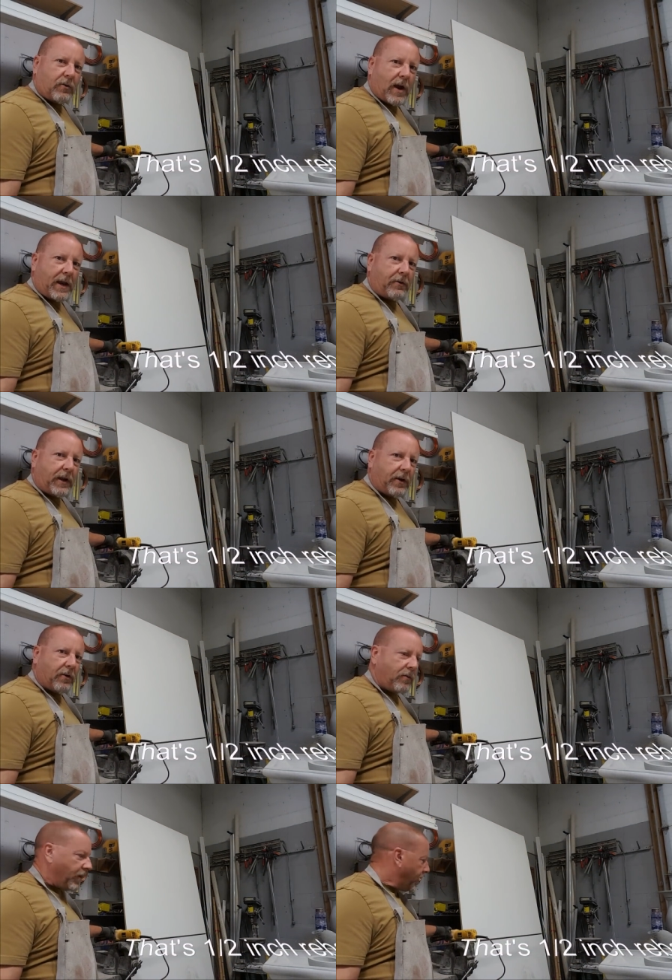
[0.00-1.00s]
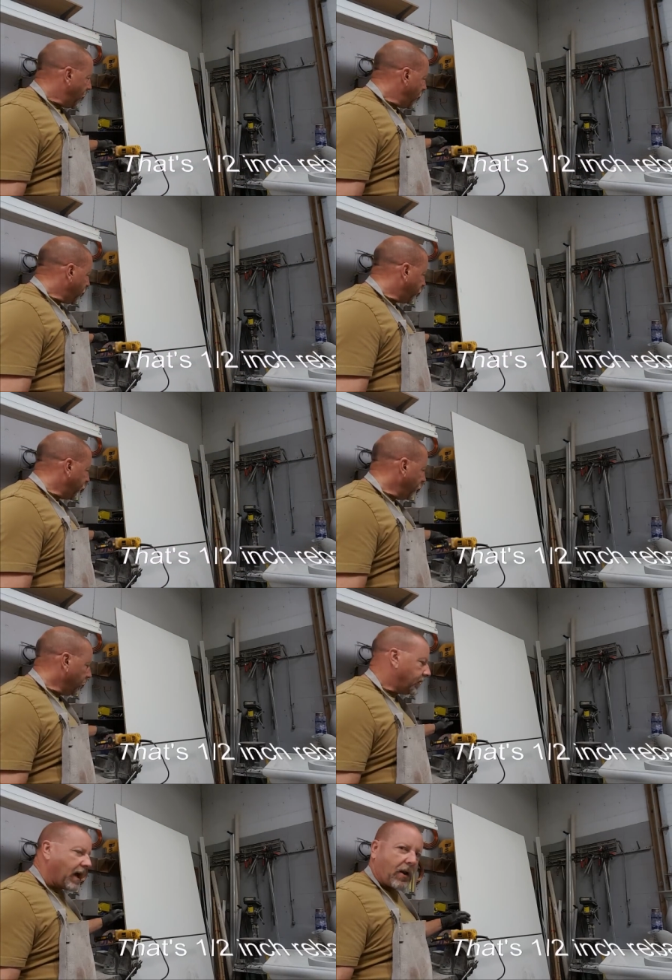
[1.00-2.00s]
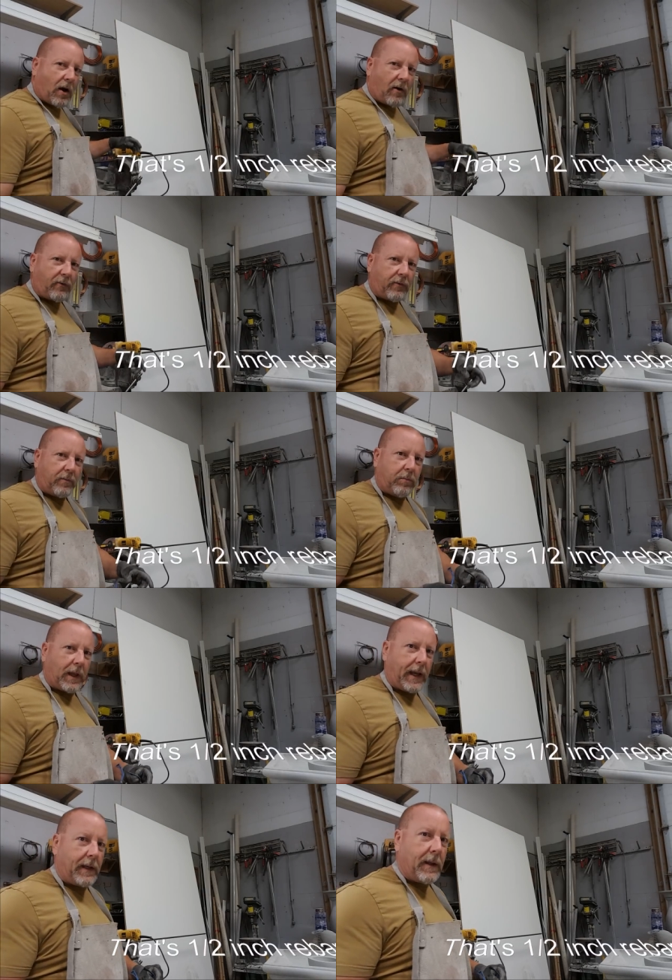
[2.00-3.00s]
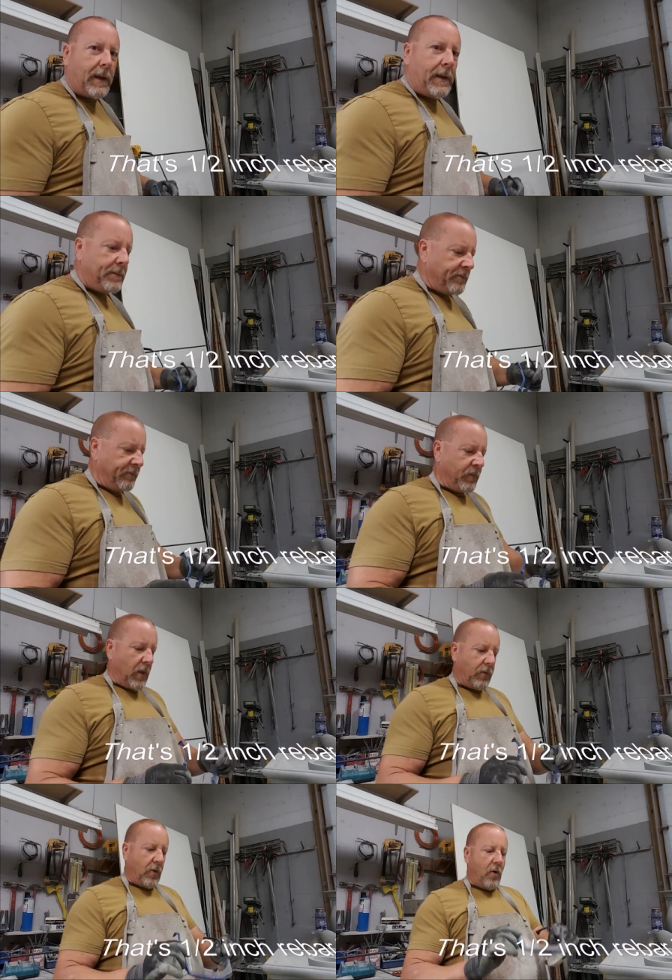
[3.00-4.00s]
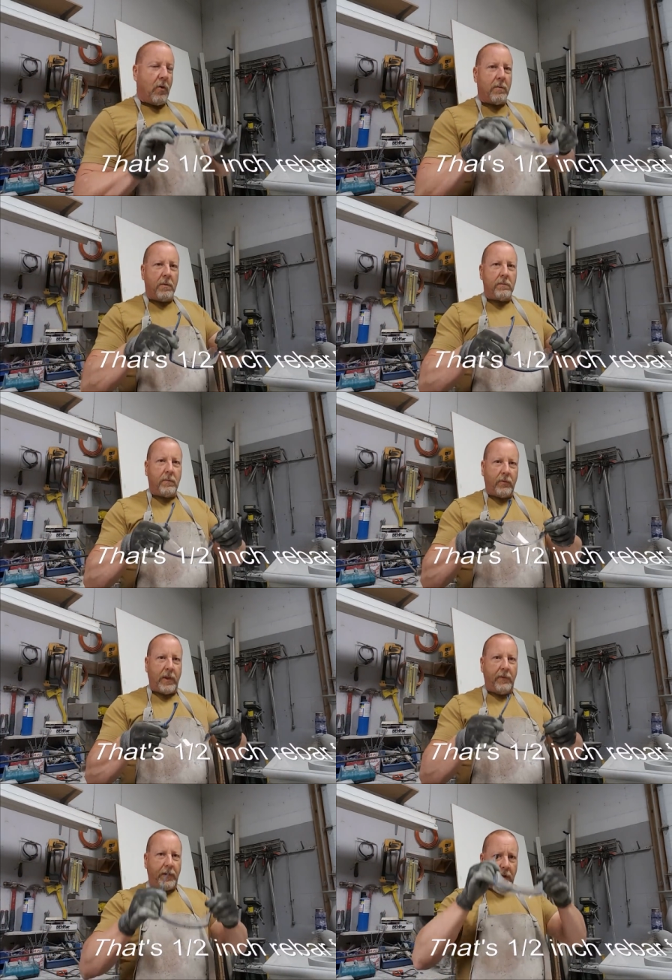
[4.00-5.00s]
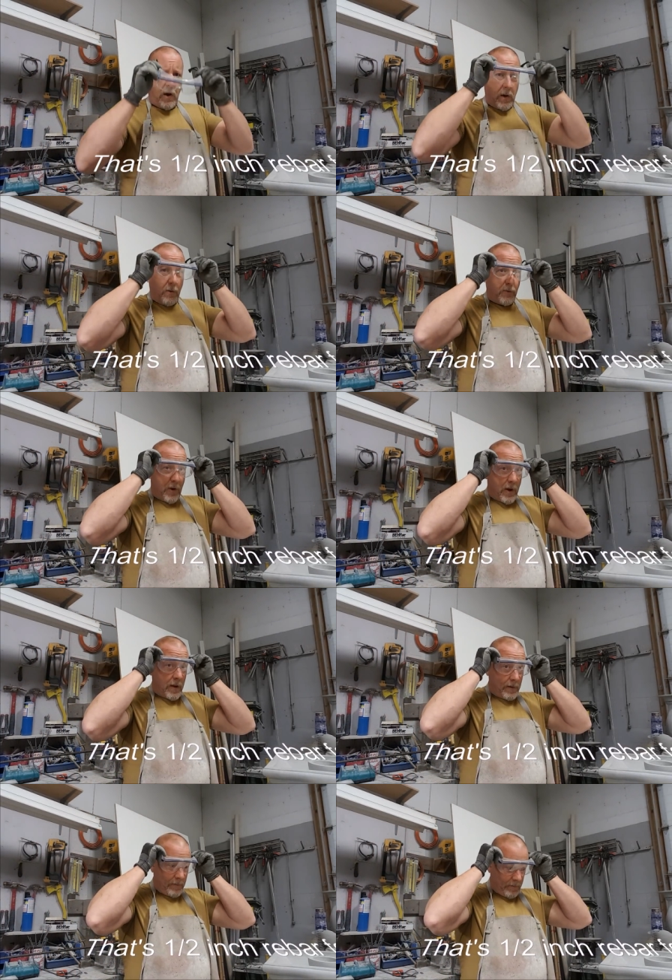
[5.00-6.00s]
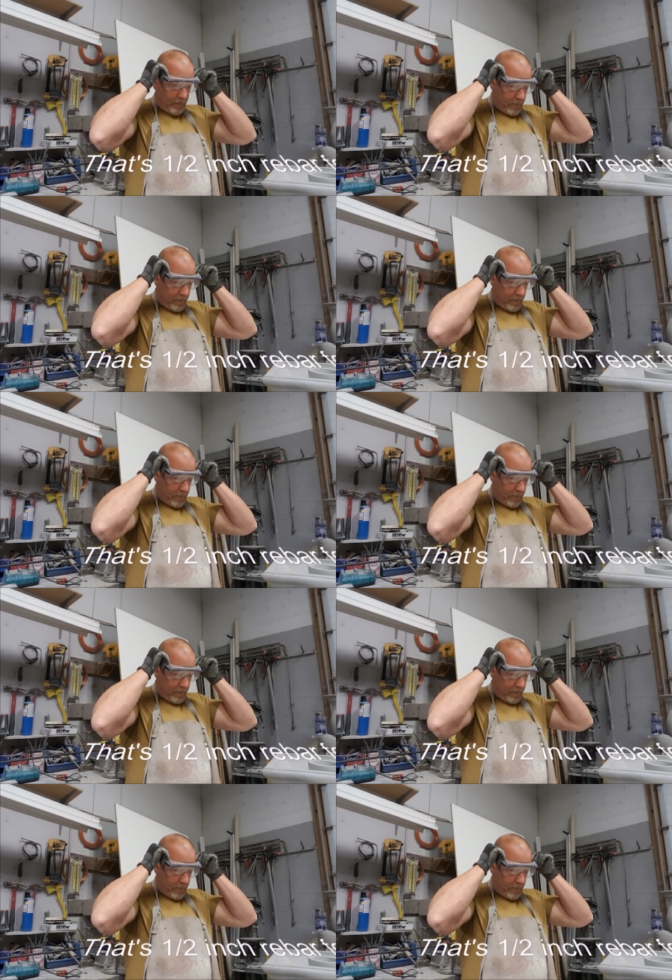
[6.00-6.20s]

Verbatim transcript: grinder here with a steel cutoff blade. So safety goggles on,